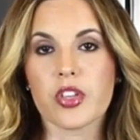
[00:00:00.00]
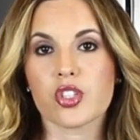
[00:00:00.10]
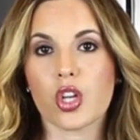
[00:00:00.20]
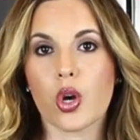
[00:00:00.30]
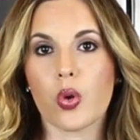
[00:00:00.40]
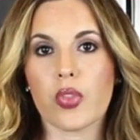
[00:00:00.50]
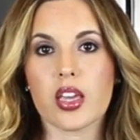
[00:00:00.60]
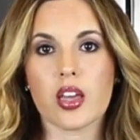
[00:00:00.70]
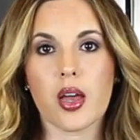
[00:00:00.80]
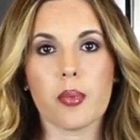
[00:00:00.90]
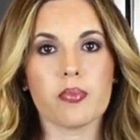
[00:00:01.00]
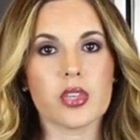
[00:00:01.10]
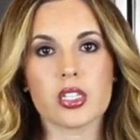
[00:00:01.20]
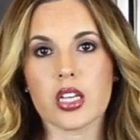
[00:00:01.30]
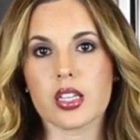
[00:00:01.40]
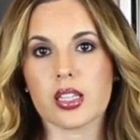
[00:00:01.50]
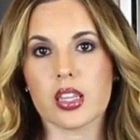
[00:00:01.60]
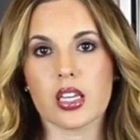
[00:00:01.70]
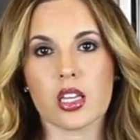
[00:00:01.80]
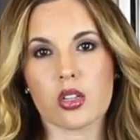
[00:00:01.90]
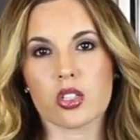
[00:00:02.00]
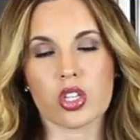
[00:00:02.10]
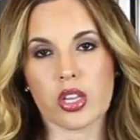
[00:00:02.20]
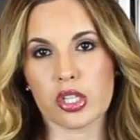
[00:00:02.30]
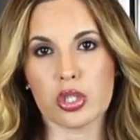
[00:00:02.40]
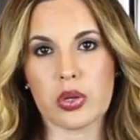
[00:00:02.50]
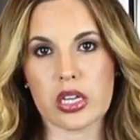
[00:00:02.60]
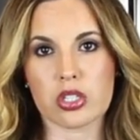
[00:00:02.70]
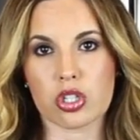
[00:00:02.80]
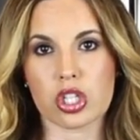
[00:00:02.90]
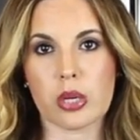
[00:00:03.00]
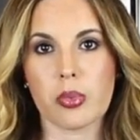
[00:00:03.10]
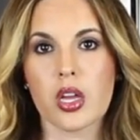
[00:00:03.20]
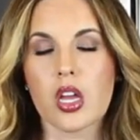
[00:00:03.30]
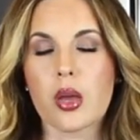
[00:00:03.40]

So they come, it takes, I think it took like two days to ship,